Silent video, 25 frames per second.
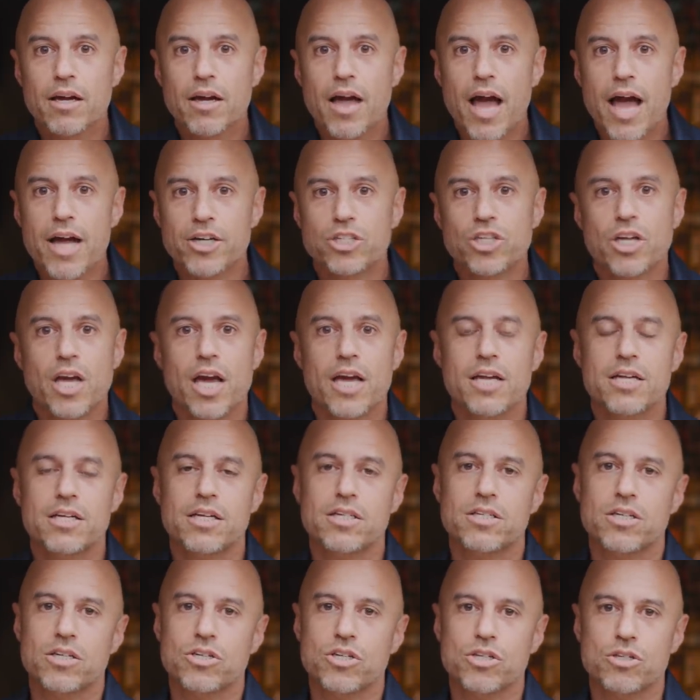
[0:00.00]
educated
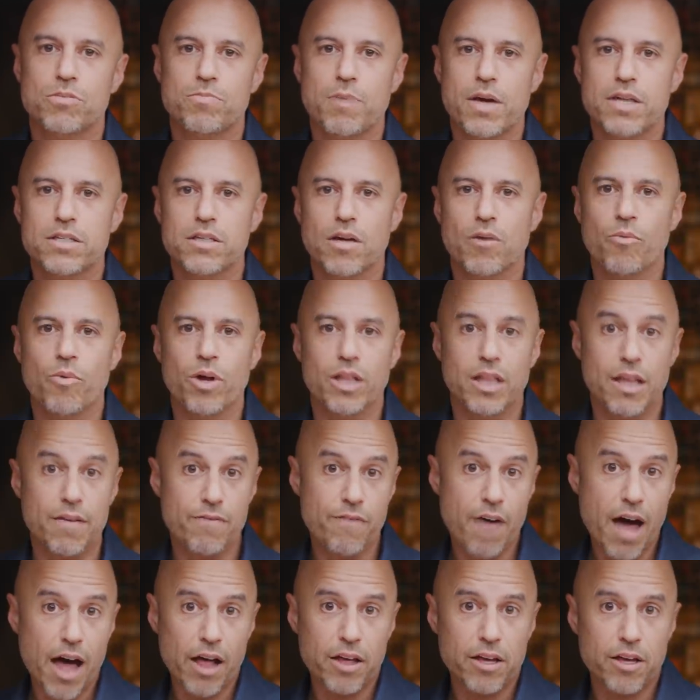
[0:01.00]
decisions based on what they
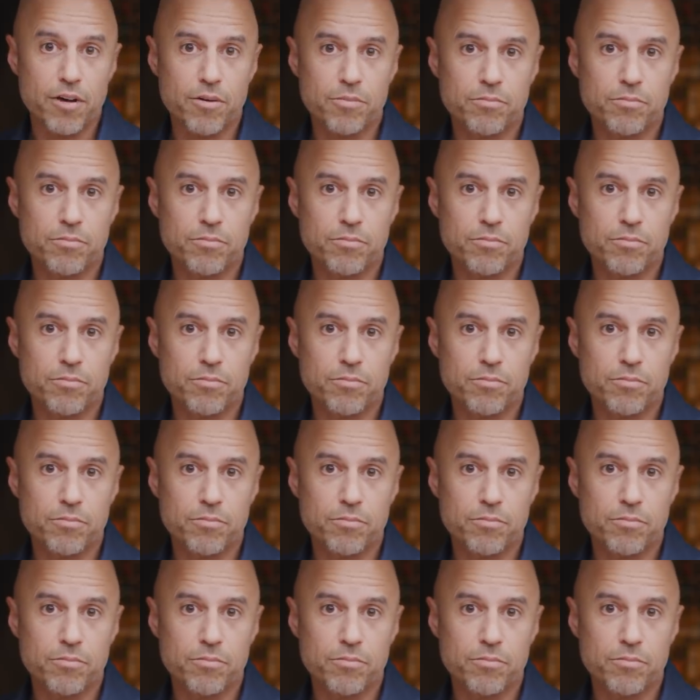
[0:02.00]
value.